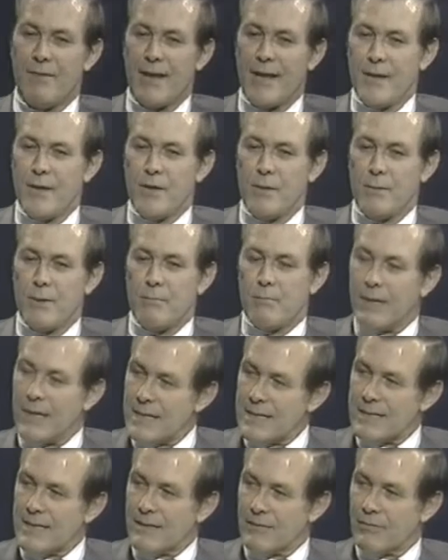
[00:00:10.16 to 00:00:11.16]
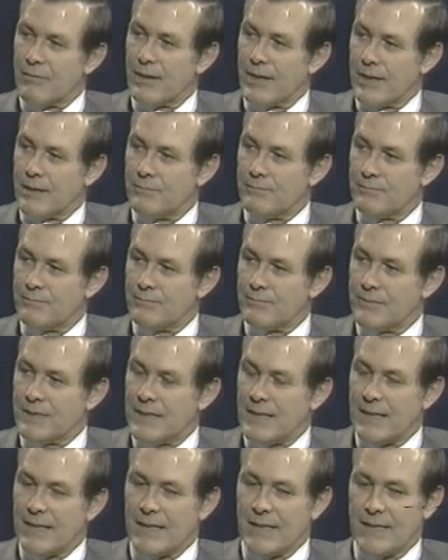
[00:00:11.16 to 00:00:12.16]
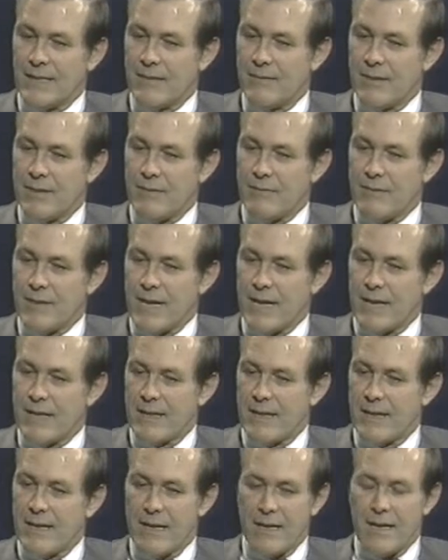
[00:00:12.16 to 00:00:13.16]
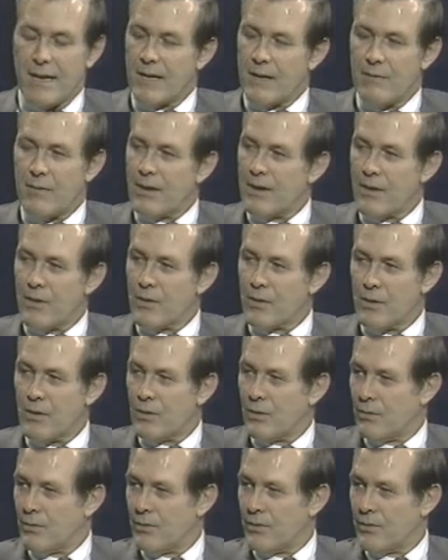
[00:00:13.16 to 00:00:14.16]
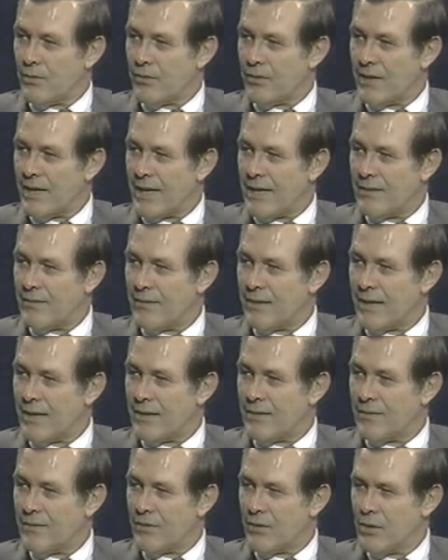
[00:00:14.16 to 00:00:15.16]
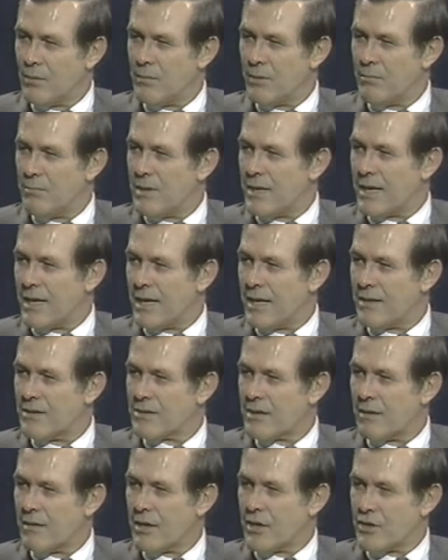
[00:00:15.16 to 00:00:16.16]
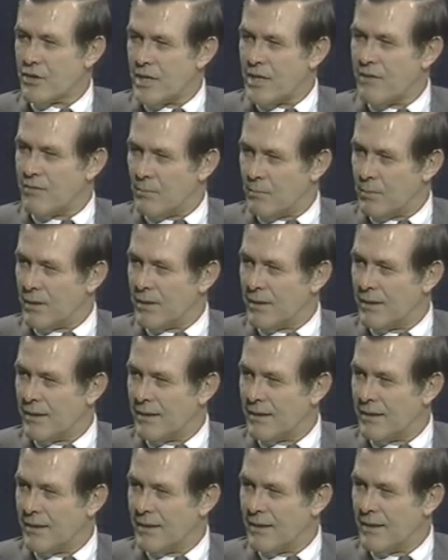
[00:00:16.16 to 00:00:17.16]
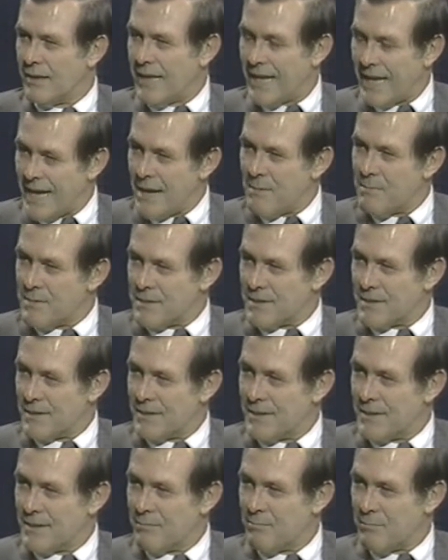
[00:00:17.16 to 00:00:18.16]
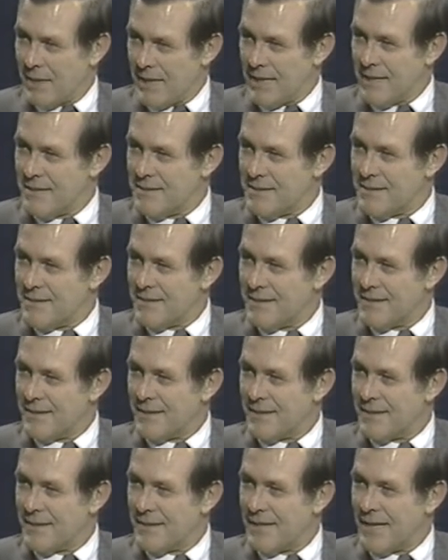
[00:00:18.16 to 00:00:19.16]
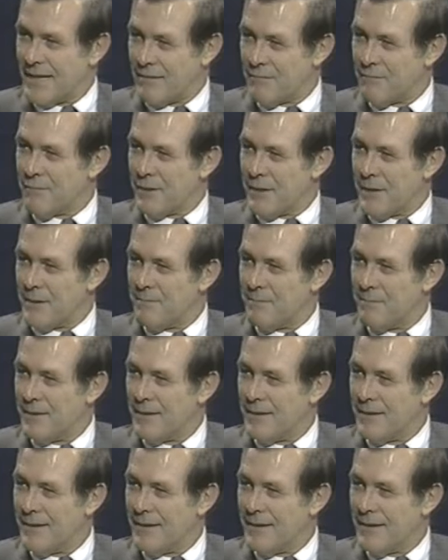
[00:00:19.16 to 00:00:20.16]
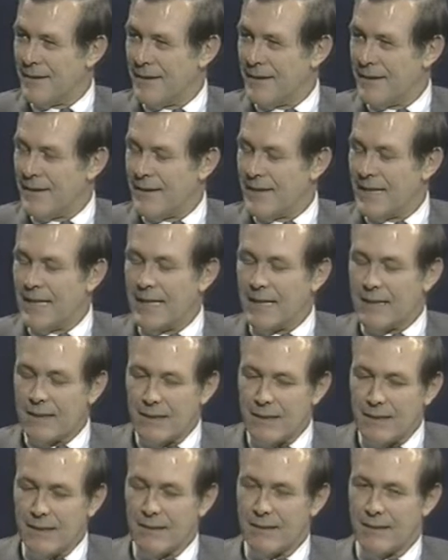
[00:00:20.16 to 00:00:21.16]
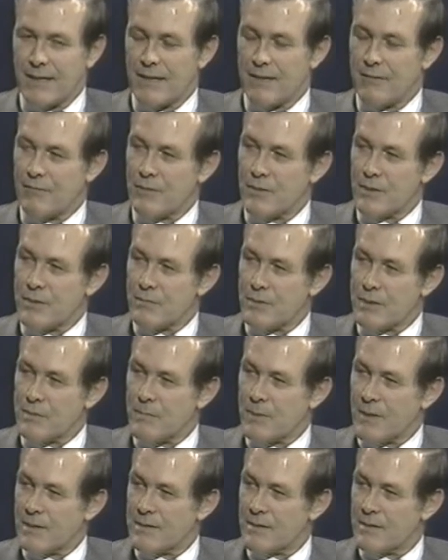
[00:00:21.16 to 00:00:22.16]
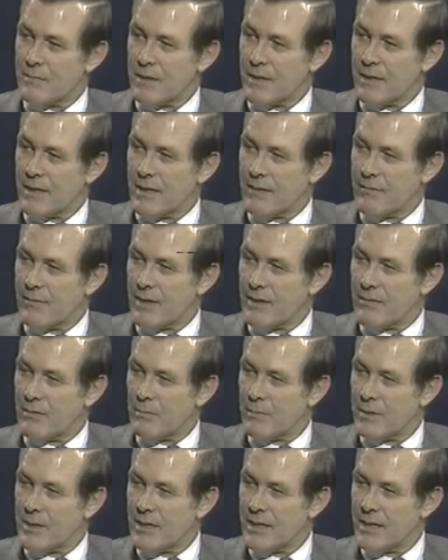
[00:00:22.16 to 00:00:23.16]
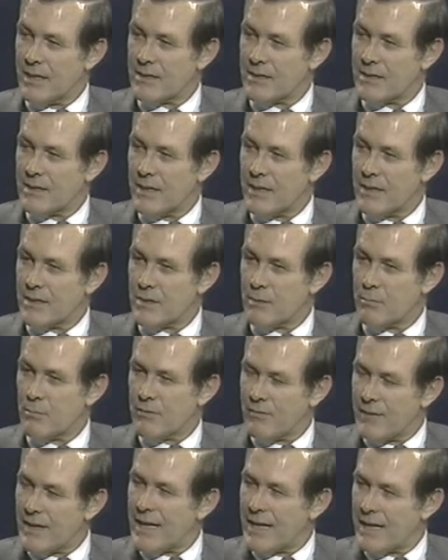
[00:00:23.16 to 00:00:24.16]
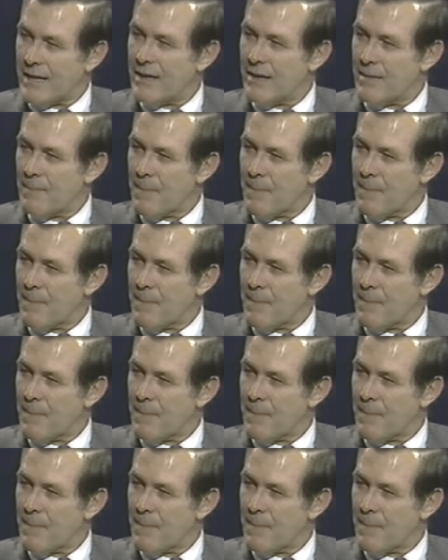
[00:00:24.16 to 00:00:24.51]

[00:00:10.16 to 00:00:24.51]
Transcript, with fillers: value we place on freedom, given the fact that none of our other goals as, as human beings are achievable, absent peace and freedom, then clearly the first responsibility of government is, is to provide